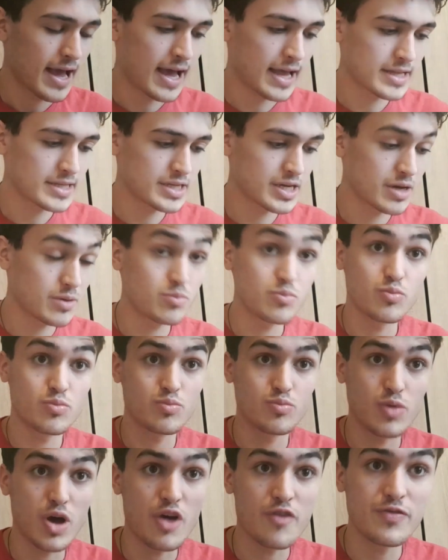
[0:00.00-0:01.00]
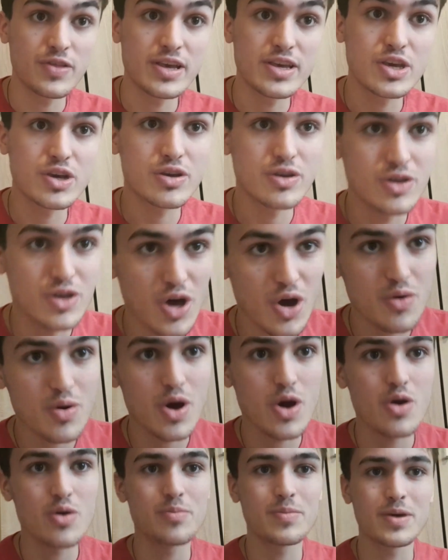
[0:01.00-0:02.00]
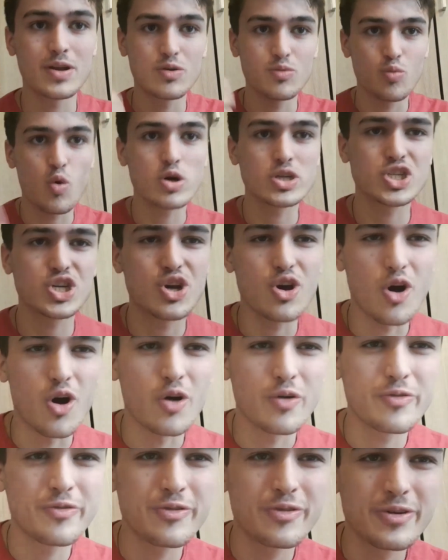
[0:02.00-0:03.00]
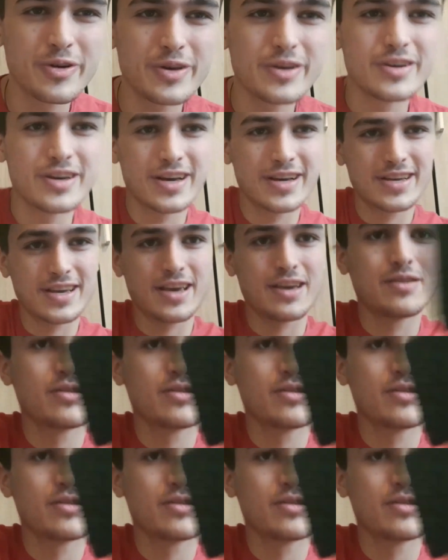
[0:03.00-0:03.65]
and hopefully you can go home and wash it off. Okay,